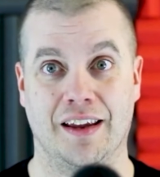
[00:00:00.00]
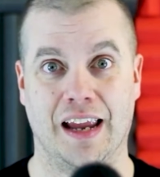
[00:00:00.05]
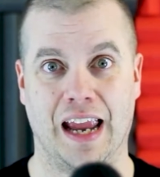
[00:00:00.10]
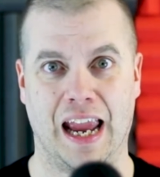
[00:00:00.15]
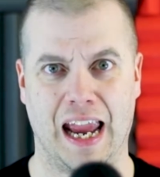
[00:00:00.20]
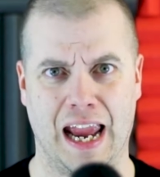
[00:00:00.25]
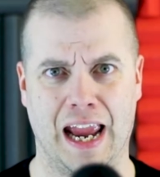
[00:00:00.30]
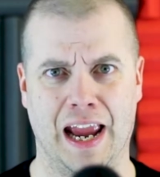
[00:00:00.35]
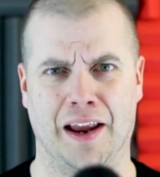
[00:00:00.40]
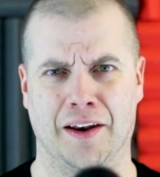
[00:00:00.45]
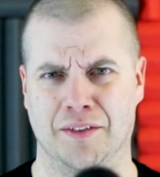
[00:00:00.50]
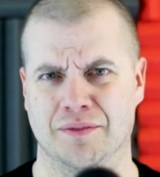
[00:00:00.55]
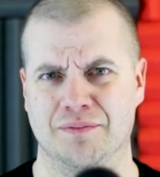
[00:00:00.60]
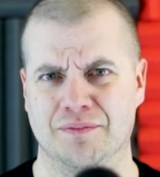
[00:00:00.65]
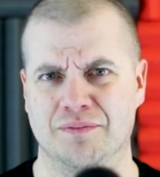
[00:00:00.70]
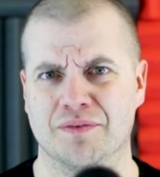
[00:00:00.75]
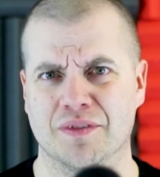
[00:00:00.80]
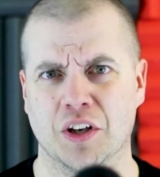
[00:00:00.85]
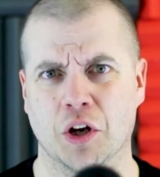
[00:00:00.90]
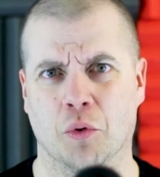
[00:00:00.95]

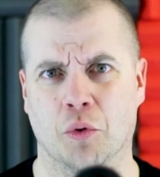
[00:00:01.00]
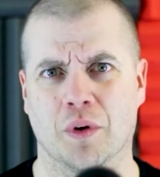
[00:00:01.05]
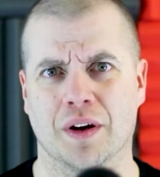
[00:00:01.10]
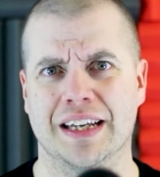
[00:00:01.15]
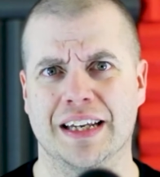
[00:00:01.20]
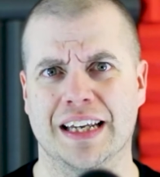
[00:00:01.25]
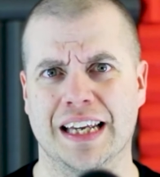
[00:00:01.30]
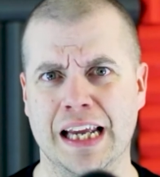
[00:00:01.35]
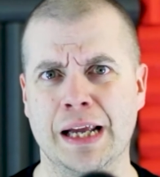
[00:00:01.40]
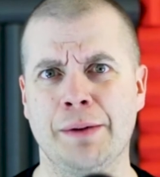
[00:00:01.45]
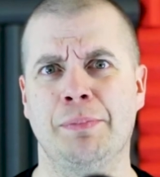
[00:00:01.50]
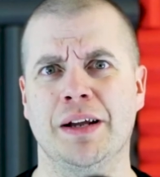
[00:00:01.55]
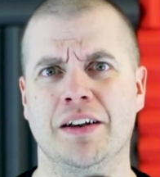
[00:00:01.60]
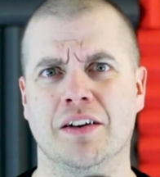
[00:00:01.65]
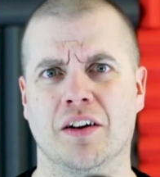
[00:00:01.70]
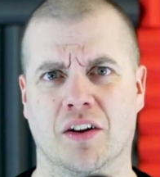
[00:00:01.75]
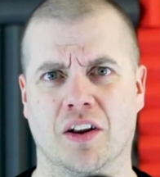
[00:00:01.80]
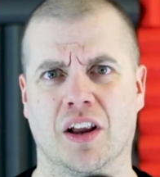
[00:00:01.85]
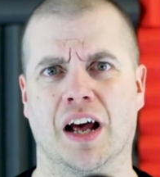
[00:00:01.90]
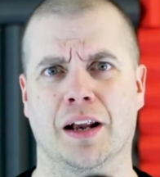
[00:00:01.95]
and you know
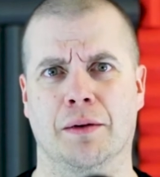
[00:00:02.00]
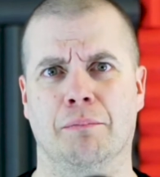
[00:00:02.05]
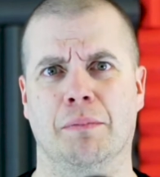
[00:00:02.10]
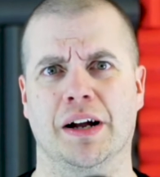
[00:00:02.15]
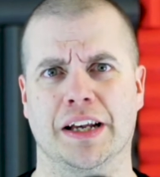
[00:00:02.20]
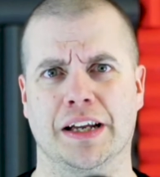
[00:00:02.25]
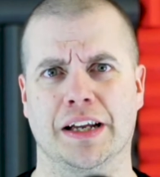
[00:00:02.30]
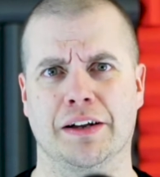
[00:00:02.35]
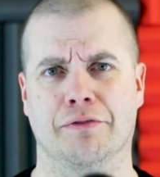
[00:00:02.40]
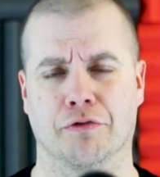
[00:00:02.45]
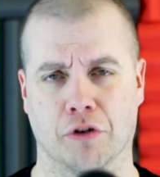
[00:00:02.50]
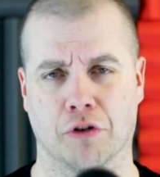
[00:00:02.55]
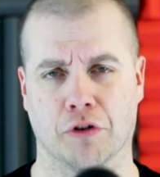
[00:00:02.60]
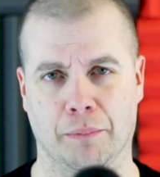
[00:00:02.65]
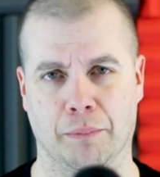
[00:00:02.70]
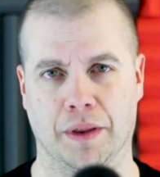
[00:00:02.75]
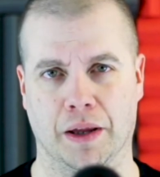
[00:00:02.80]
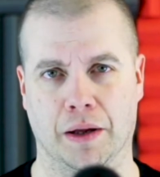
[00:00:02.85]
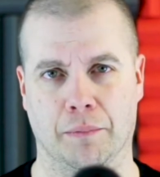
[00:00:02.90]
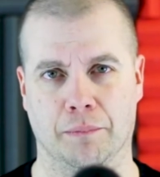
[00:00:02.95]
keeping a lot of money
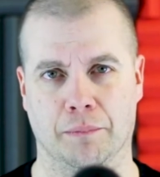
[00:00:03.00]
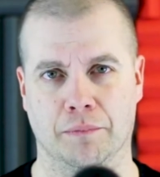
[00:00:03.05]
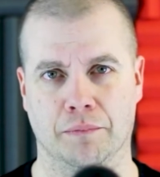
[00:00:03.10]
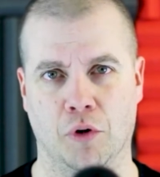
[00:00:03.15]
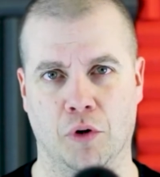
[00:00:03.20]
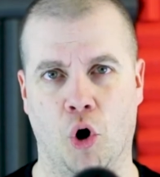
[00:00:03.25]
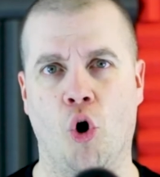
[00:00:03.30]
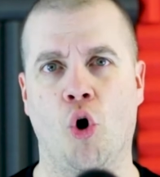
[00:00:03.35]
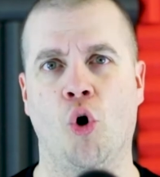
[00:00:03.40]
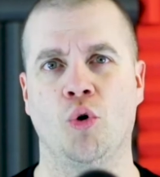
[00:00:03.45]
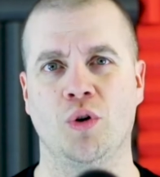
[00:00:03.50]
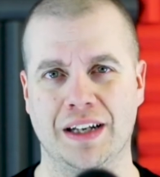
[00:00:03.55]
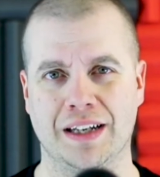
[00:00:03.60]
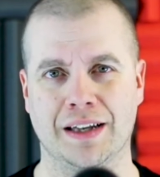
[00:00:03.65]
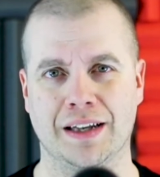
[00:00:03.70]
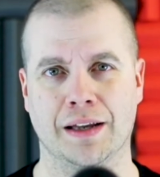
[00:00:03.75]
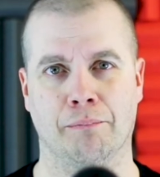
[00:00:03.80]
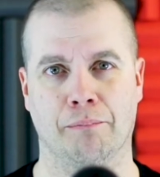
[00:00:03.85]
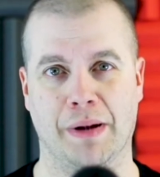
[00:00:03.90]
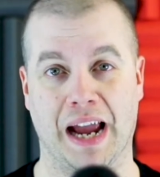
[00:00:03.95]
from them,
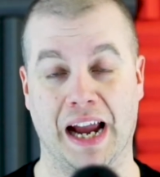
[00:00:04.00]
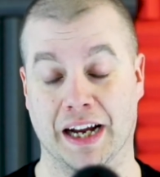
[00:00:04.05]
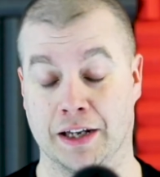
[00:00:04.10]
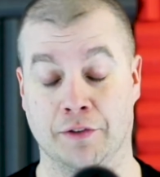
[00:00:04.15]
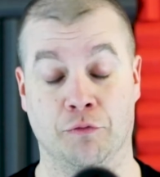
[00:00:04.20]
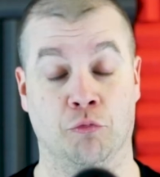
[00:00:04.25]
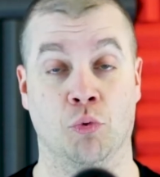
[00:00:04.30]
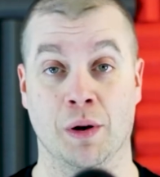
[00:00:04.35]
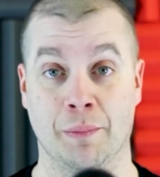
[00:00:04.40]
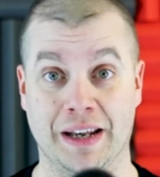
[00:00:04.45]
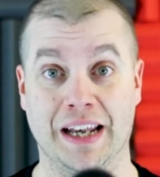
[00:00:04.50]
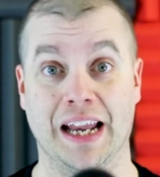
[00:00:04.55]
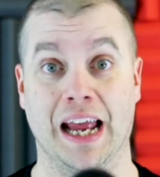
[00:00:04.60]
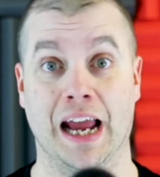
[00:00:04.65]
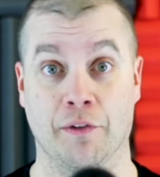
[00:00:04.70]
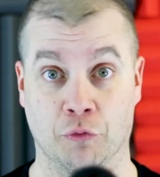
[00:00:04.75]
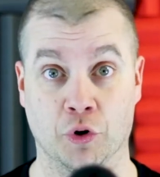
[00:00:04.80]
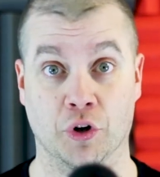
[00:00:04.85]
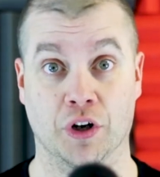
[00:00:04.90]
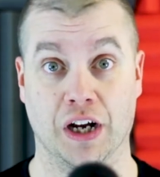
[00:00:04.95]
holding them back. If women
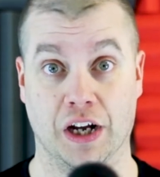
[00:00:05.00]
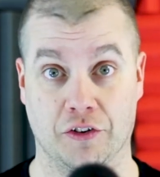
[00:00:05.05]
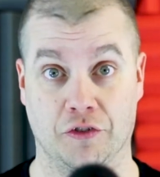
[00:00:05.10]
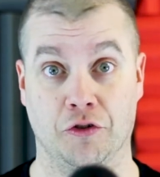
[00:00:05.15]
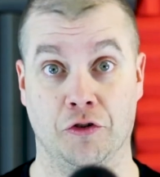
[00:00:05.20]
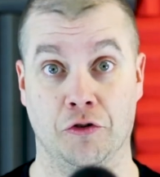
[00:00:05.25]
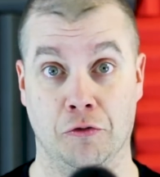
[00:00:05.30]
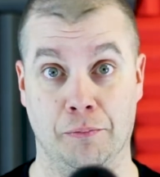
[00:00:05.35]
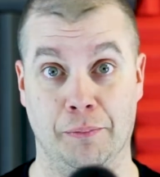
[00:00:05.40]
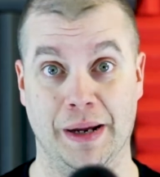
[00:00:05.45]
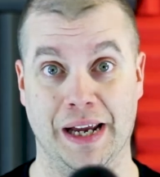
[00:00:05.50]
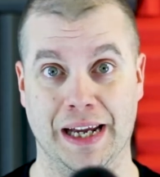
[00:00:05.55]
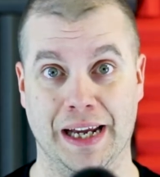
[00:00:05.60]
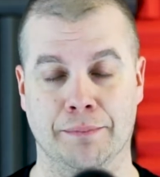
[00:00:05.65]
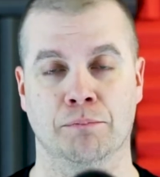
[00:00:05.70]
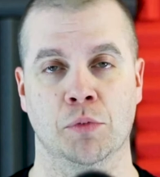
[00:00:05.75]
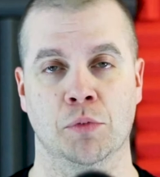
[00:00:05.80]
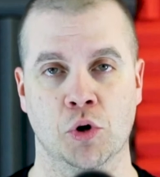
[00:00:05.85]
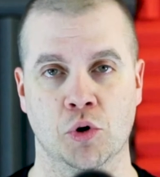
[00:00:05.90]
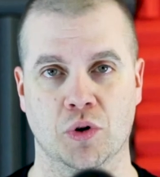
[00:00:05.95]
ever got too
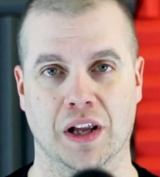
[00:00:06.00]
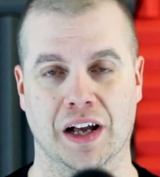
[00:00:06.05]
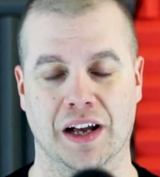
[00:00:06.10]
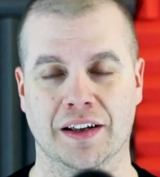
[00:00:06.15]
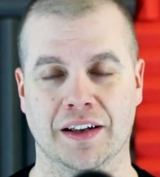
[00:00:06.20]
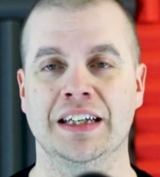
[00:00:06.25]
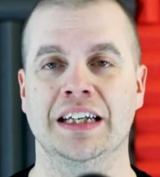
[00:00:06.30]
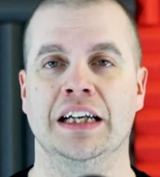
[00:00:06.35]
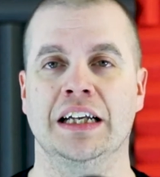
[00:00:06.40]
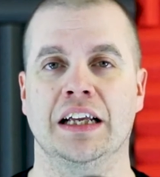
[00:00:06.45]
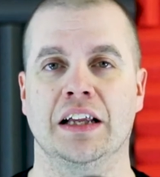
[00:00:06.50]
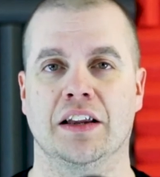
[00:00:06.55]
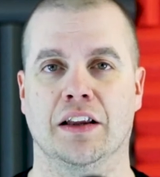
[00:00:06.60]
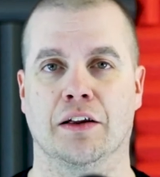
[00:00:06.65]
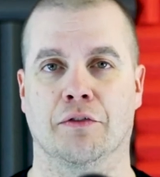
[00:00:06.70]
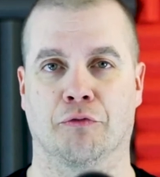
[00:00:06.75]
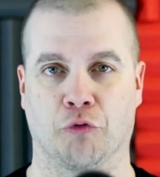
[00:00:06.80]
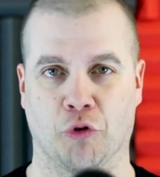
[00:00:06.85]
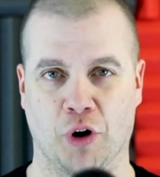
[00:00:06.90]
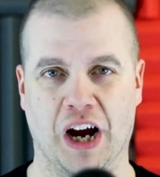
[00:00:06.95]
big, Moolah,
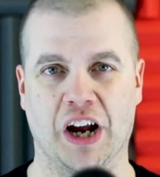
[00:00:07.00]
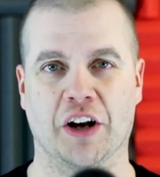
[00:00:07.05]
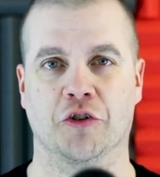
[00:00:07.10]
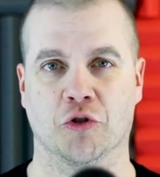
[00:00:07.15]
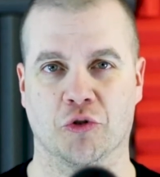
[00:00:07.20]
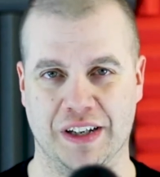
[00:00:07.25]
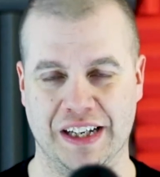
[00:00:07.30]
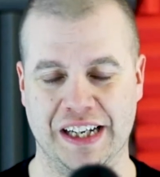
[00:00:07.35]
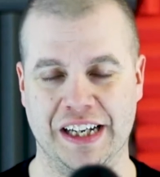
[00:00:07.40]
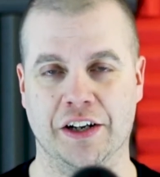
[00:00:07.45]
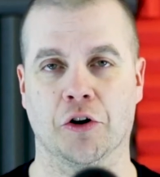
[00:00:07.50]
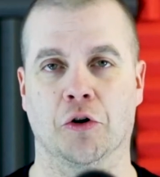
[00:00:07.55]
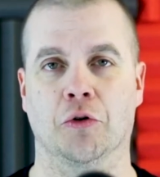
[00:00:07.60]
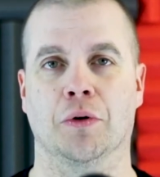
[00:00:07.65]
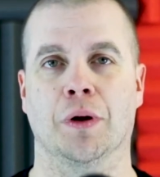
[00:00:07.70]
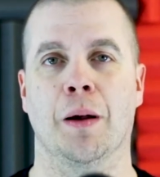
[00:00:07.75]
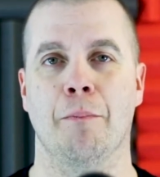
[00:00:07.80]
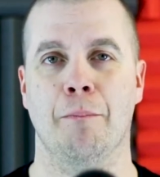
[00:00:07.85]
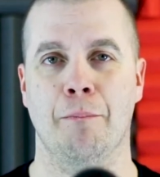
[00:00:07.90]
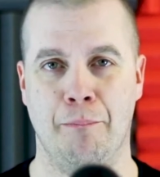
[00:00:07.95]
the fragile ego
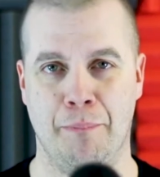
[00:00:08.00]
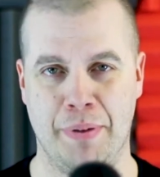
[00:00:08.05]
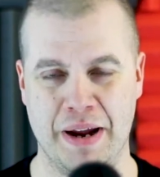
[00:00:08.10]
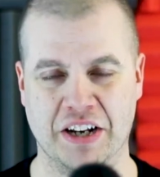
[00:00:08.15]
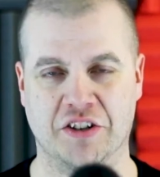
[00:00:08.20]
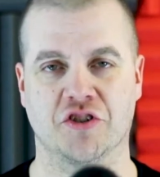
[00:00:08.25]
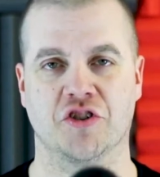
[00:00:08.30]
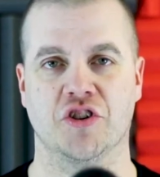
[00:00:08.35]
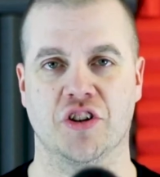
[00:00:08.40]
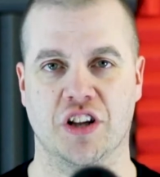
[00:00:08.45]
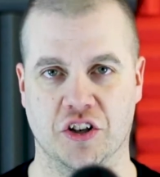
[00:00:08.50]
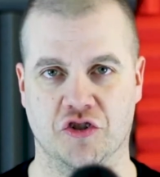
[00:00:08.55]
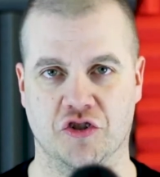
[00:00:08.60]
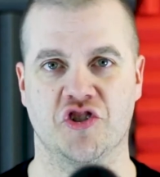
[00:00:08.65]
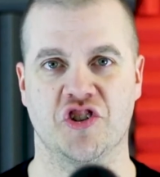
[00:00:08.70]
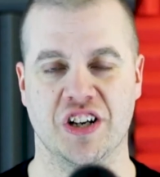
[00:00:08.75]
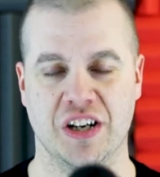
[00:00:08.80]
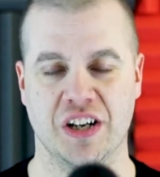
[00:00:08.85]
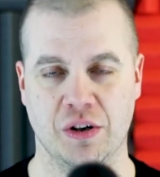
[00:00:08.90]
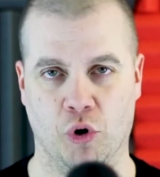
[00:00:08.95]
bitch that
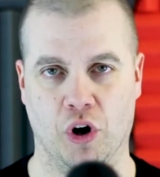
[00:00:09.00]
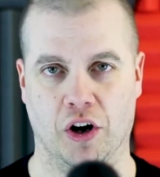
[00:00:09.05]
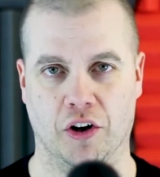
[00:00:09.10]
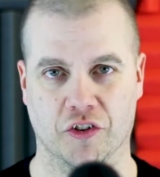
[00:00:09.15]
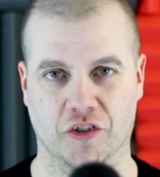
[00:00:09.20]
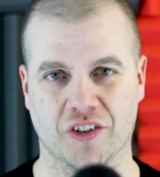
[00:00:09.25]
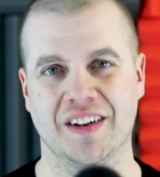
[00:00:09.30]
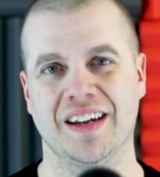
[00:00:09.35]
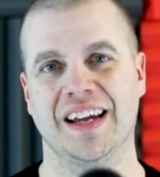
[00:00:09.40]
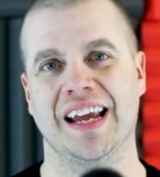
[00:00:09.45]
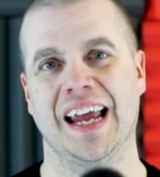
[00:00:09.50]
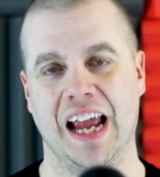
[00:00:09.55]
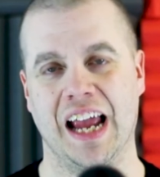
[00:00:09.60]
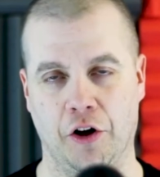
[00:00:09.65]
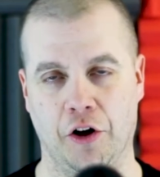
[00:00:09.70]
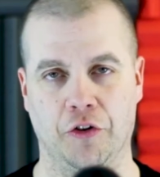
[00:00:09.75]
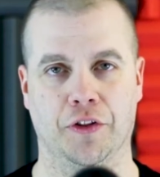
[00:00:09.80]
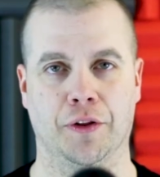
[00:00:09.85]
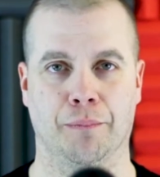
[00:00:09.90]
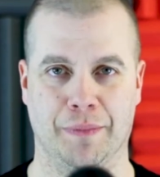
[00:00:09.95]
she was,
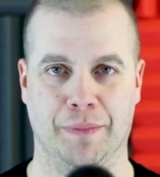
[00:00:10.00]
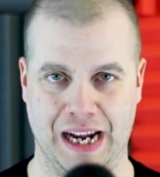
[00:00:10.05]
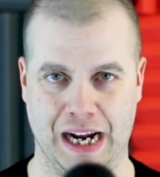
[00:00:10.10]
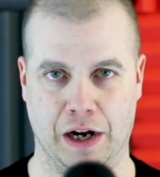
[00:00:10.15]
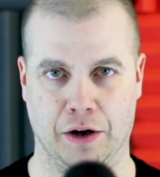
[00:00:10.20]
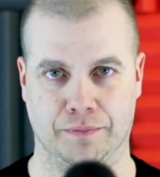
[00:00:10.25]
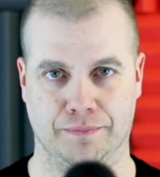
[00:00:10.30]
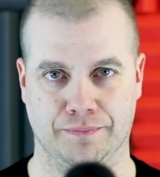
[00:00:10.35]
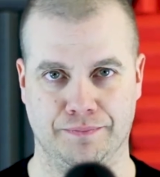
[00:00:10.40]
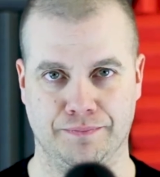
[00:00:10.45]
held them down.